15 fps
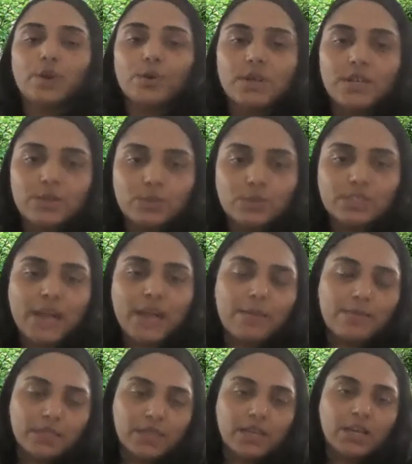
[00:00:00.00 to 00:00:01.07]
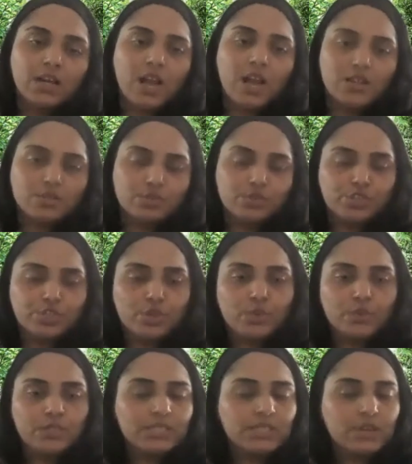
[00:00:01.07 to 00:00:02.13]
will tap their clients on the shoulder
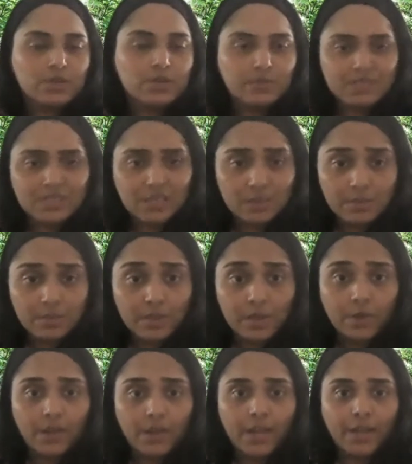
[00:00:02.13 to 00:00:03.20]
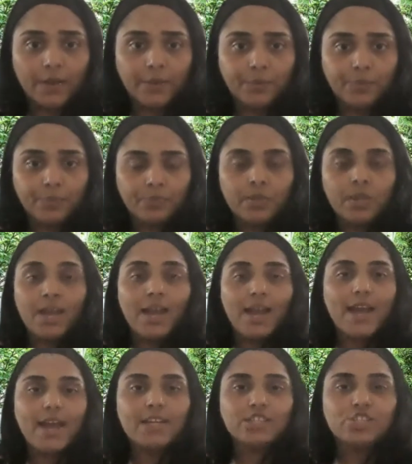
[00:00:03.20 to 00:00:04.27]
and tell them it's going to be okay.
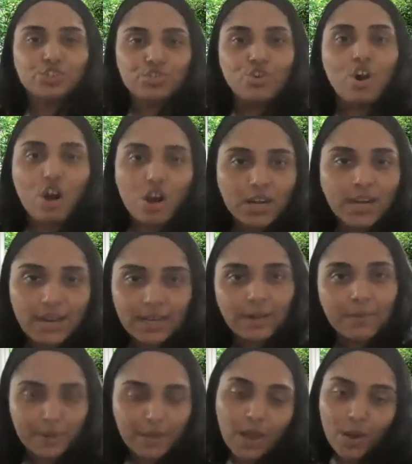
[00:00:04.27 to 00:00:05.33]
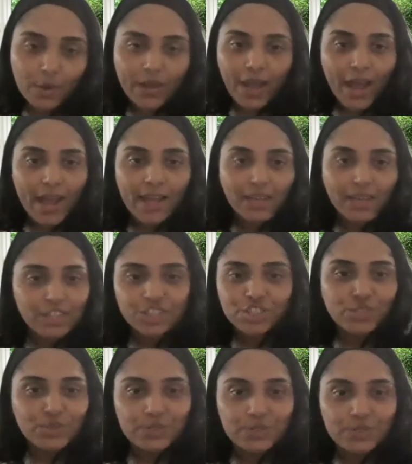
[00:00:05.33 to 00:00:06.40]
It's not going to be okay unless you
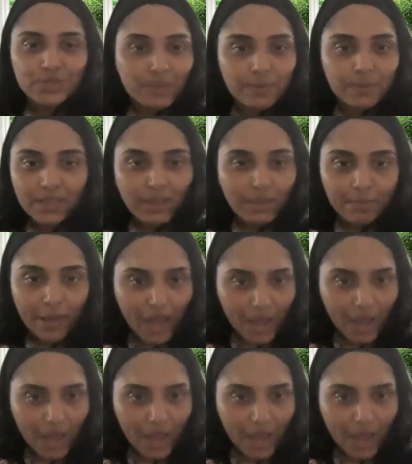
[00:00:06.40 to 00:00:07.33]
do something about it.